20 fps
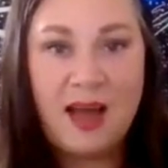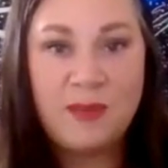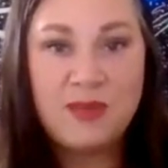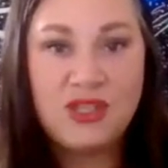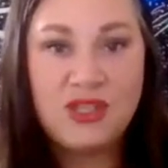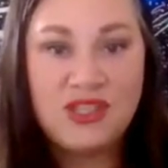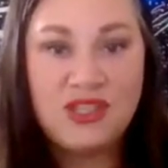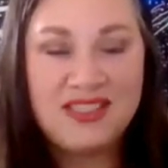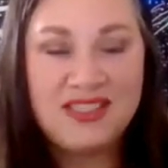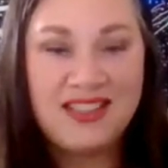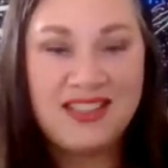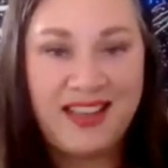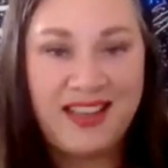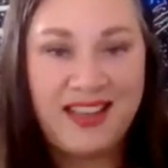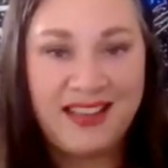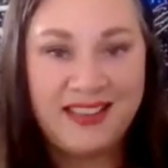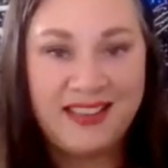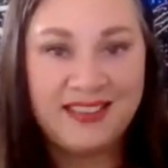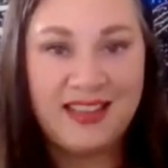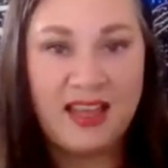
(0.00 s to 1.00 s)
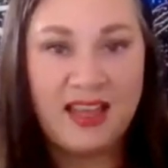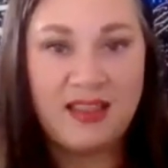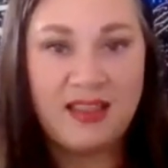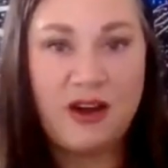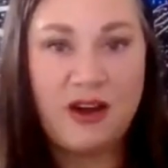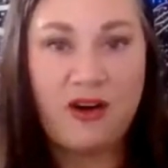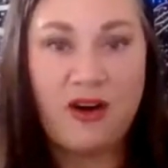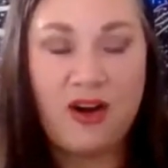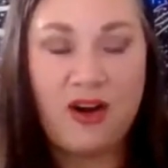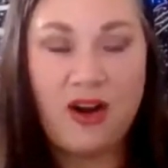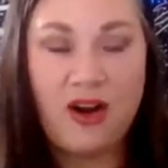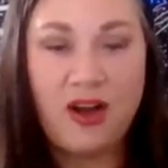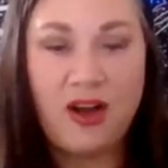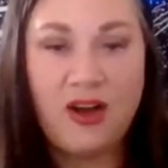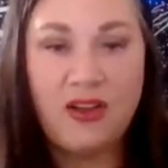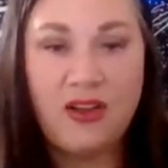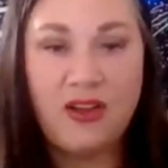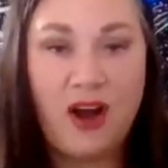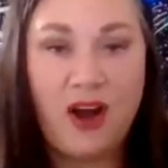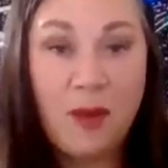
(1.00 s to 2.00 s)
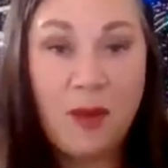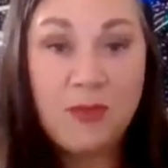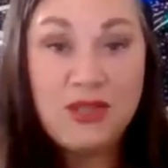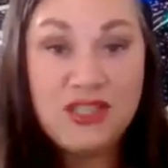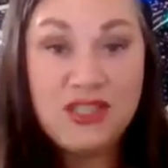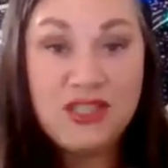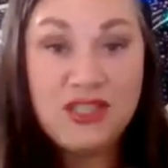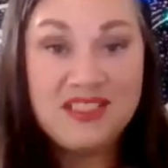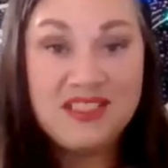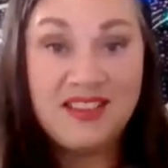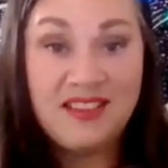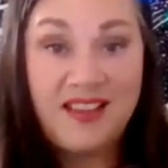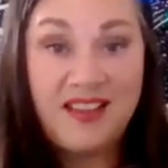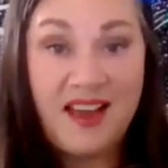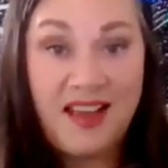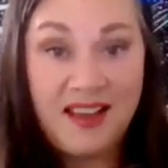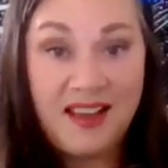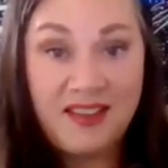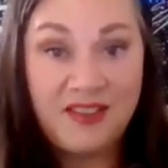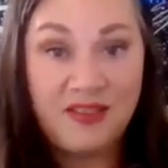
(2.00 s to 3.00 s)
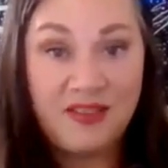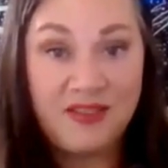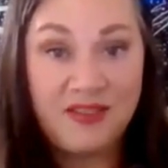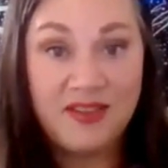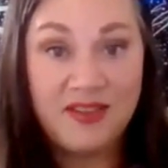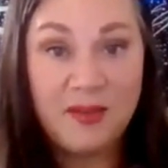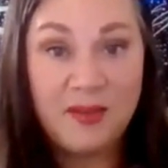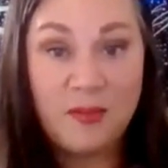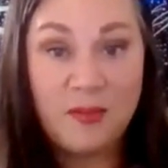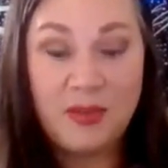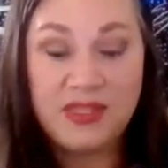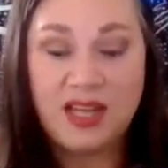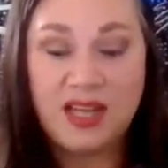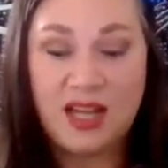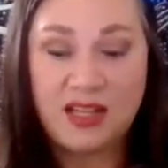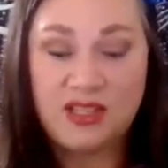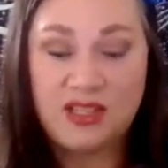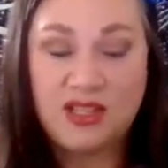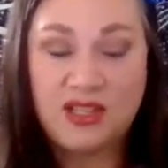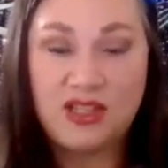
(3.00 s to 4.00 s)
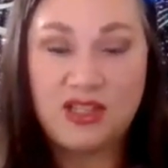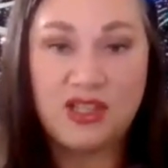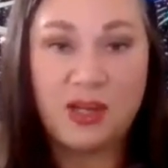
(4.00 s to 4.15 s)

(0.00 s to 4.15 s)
I'm just saying, there are other options in life besides